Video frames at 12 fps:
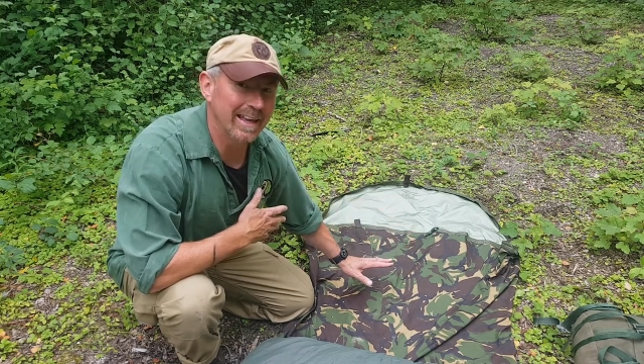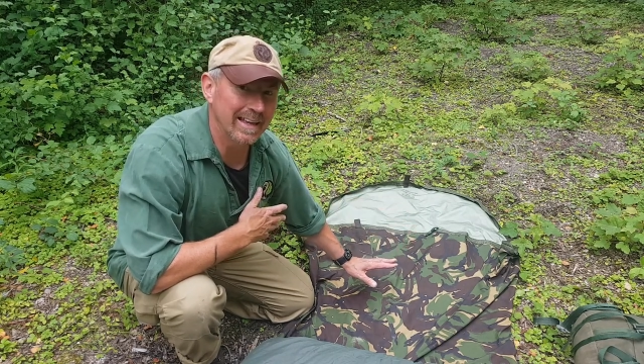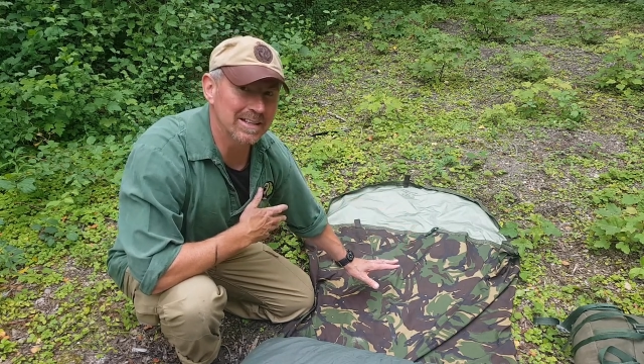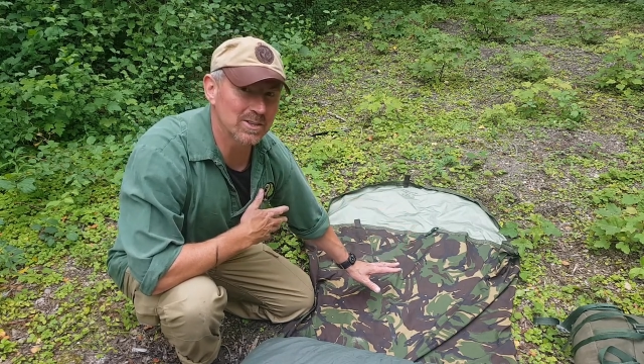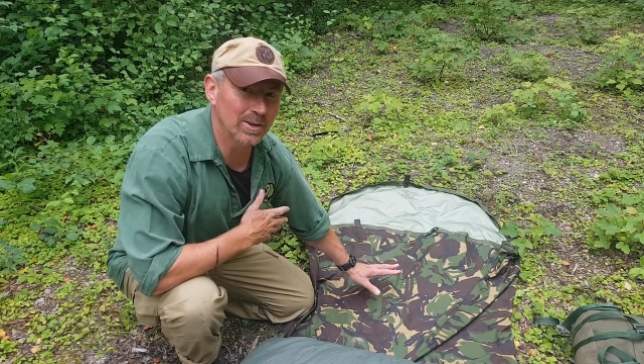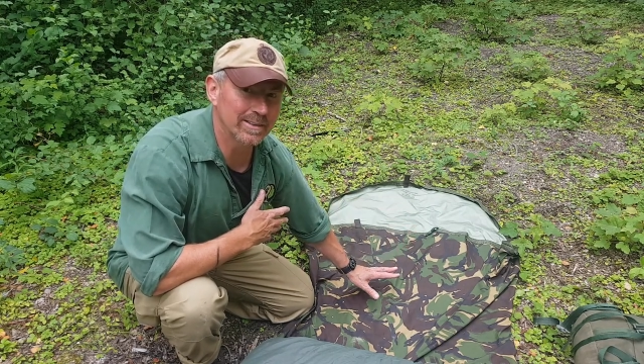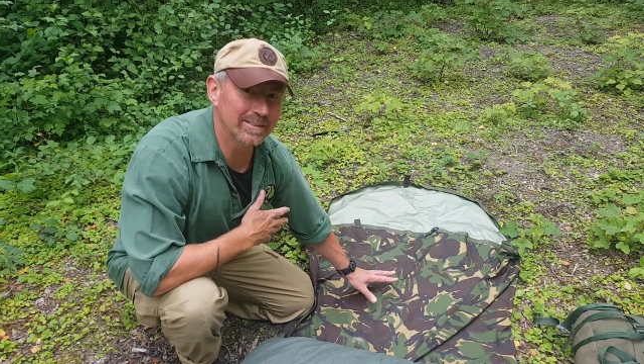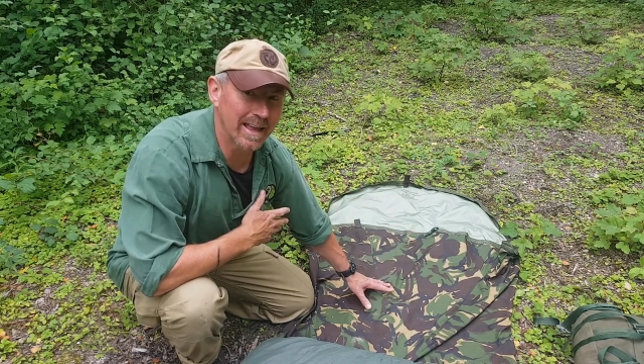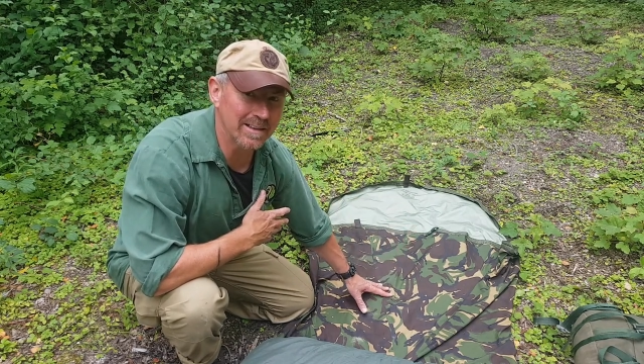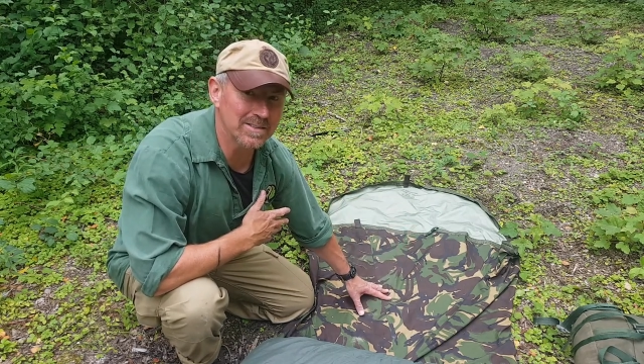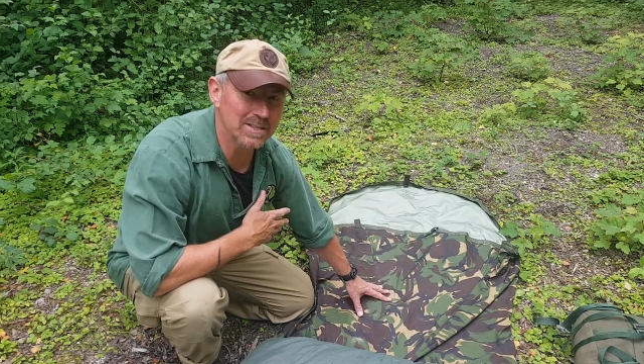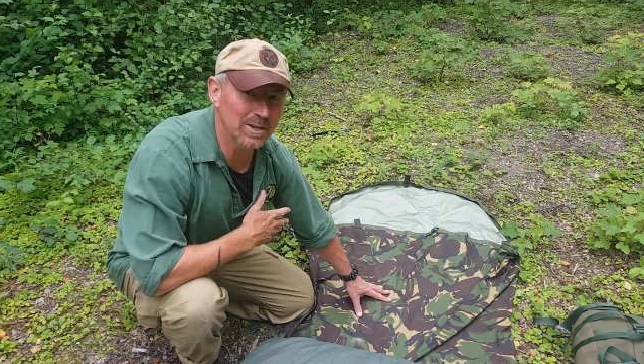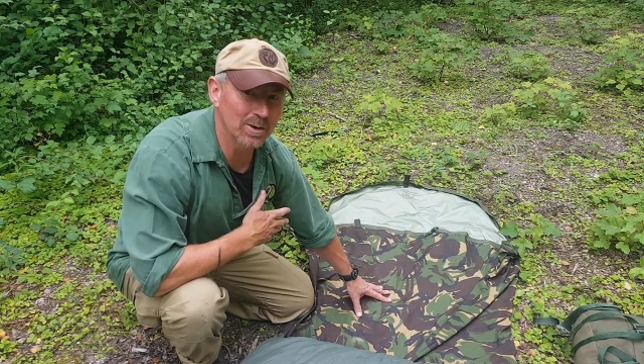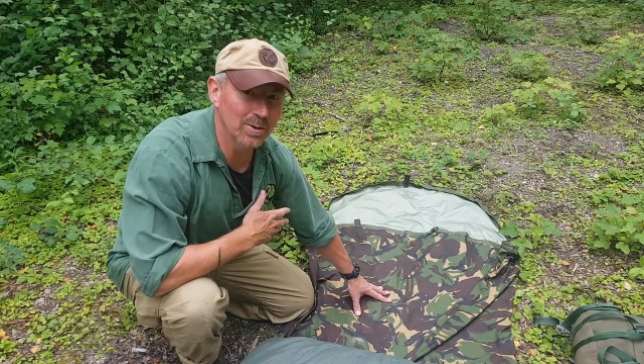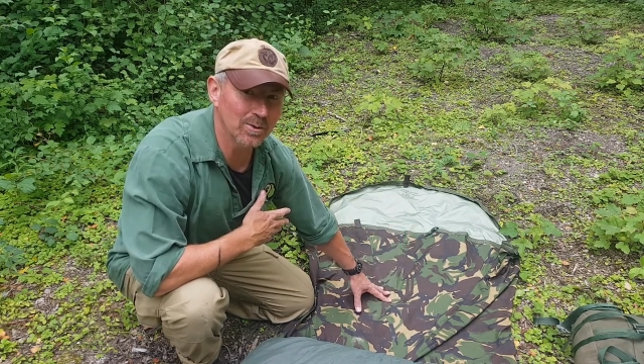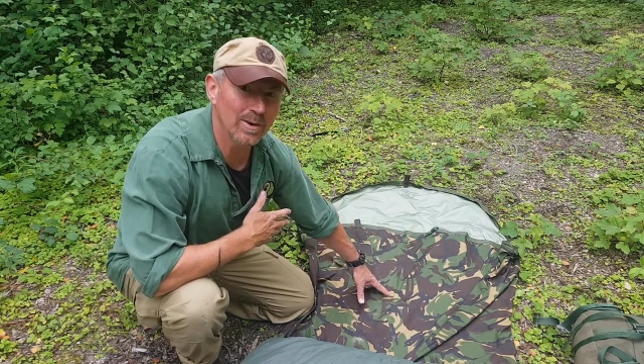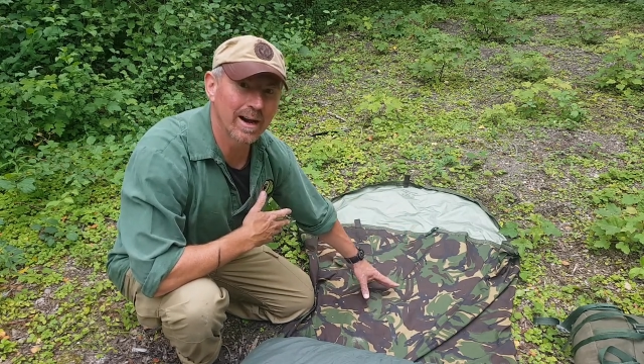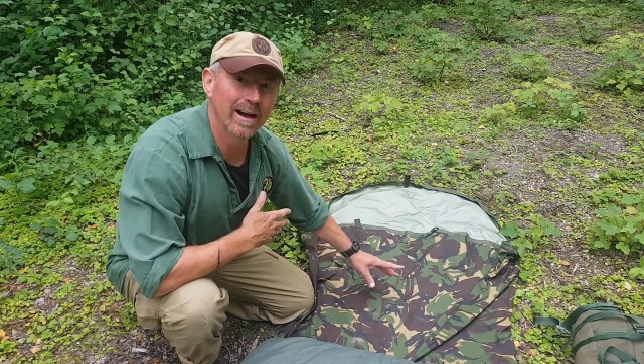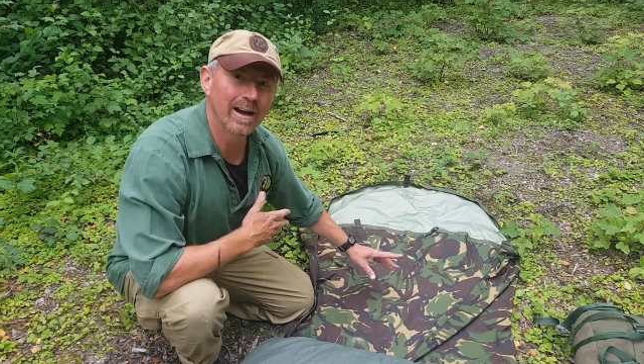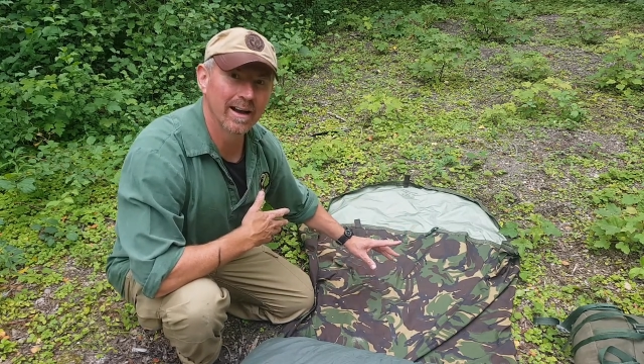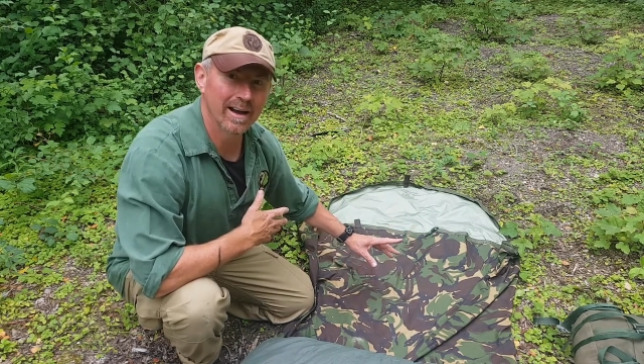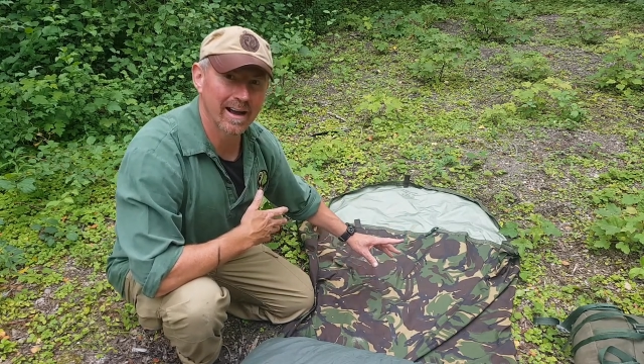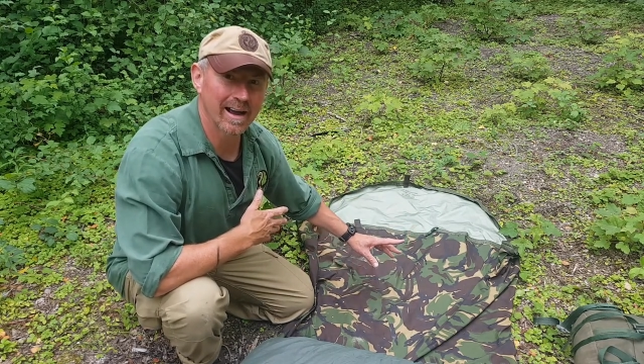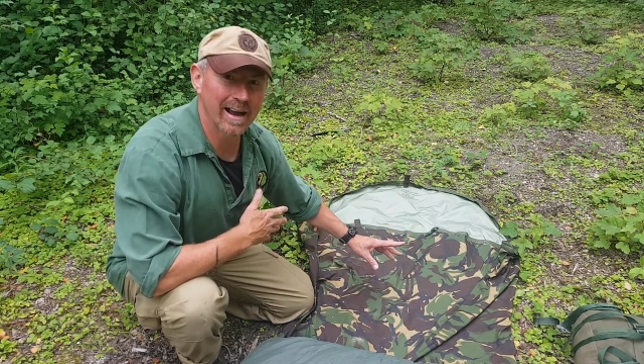is identical,
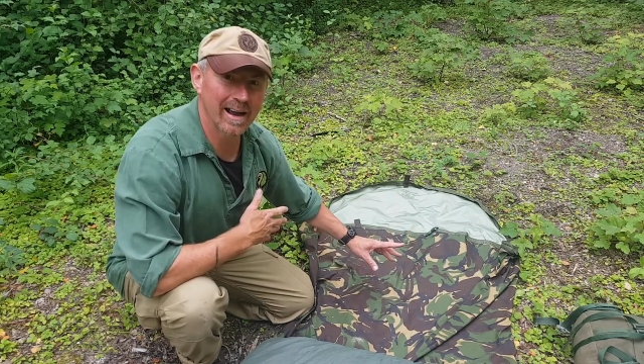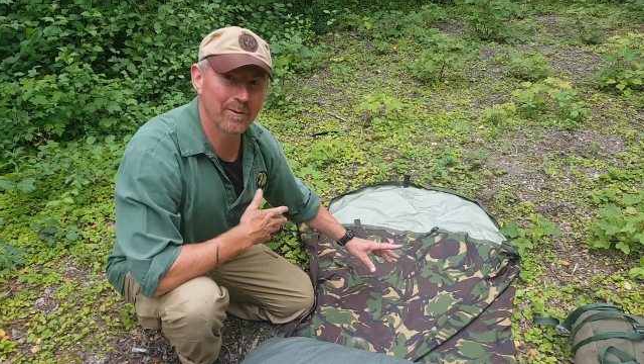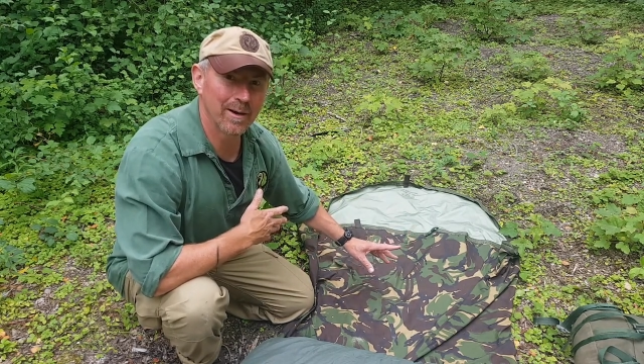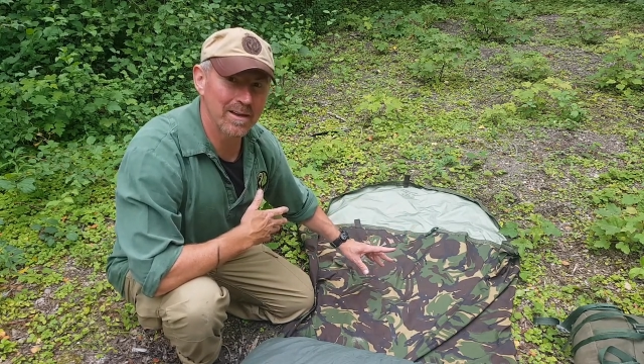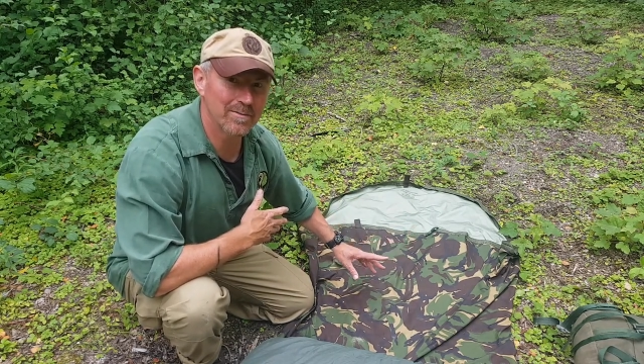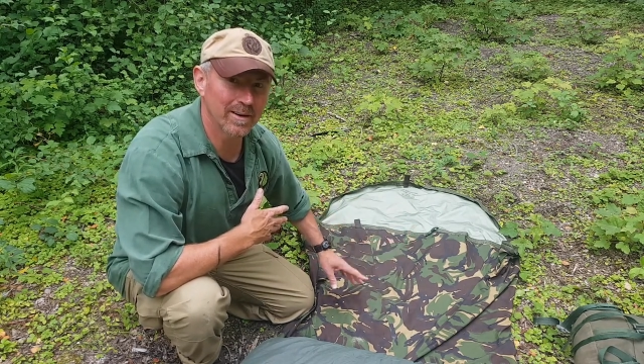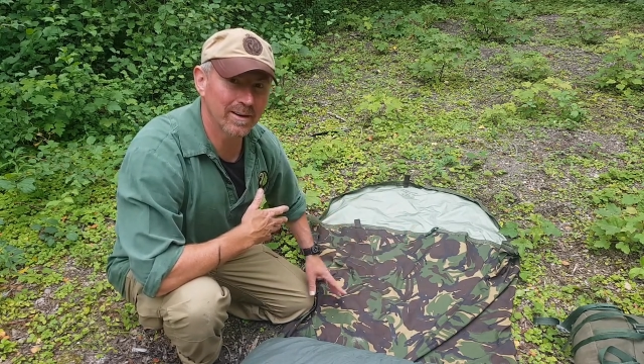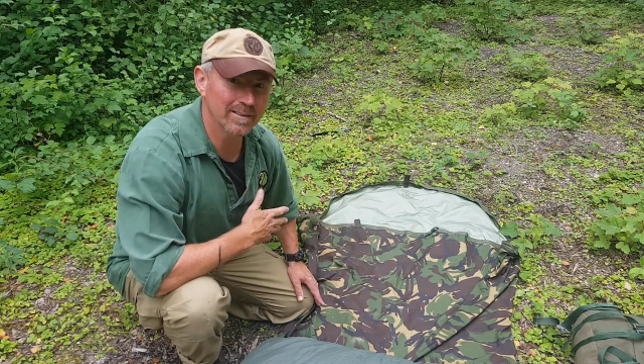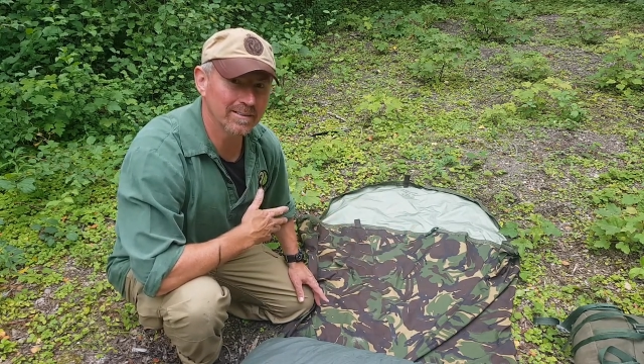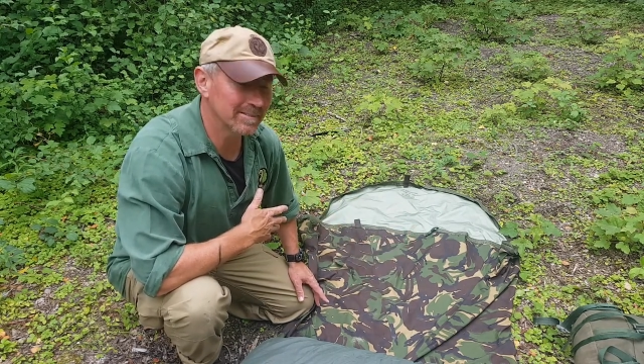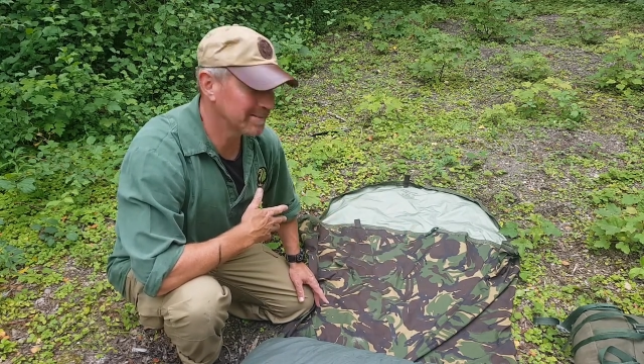however